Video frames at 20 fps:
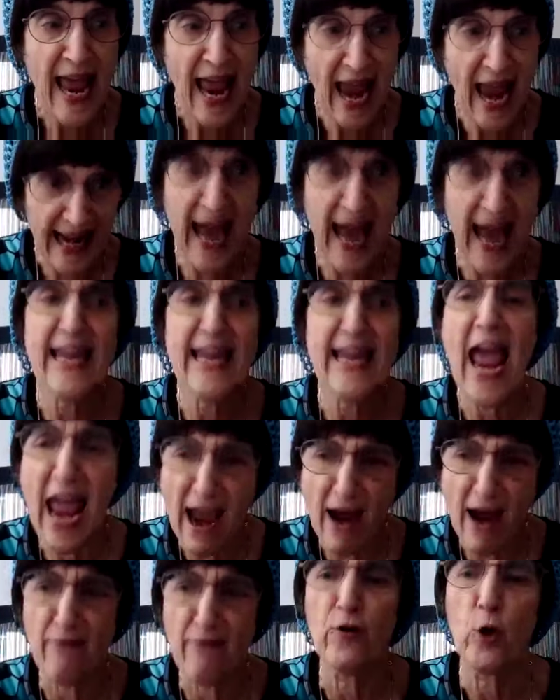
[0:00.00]
And I
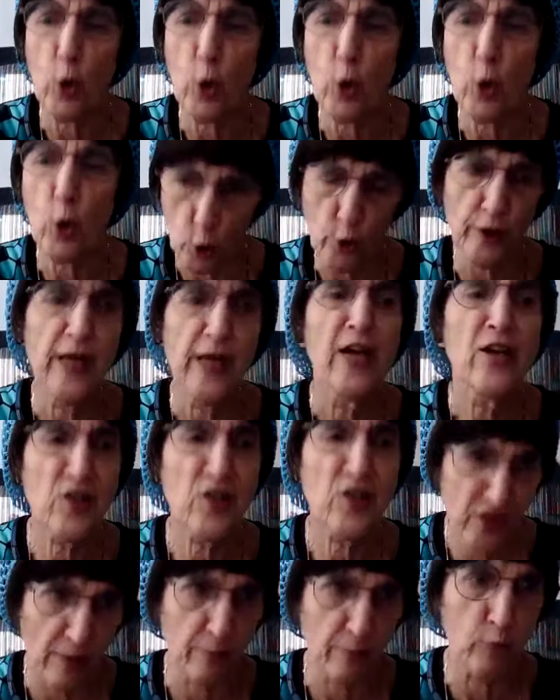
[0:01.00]
have heard
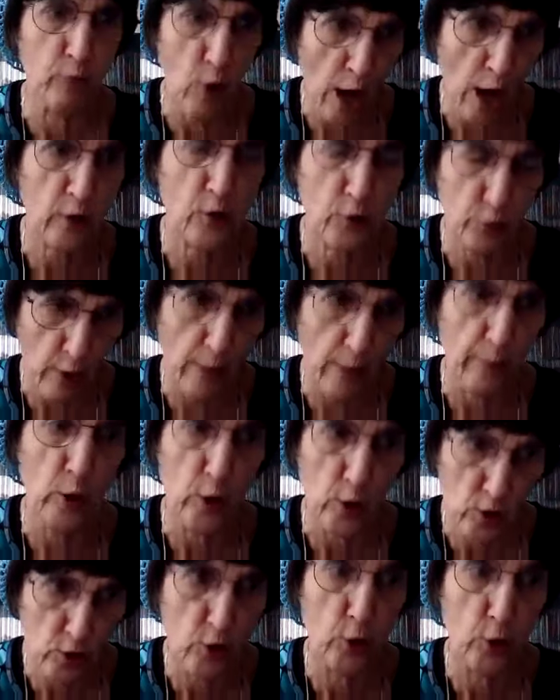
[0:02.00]
some rock
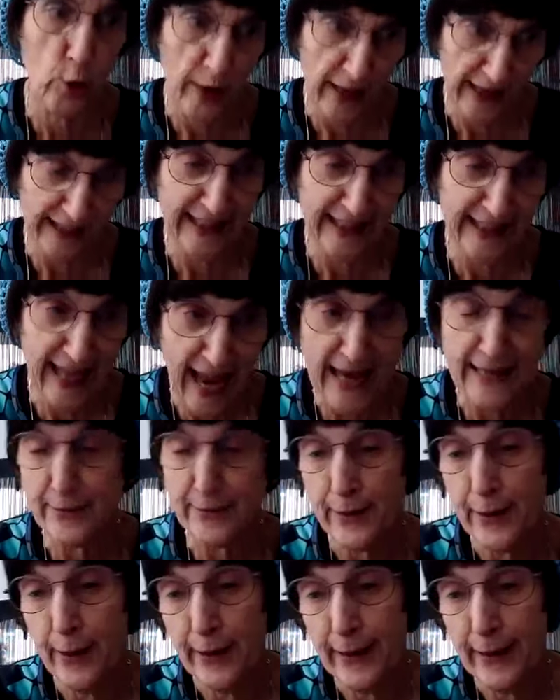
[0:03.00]
drummers doing that.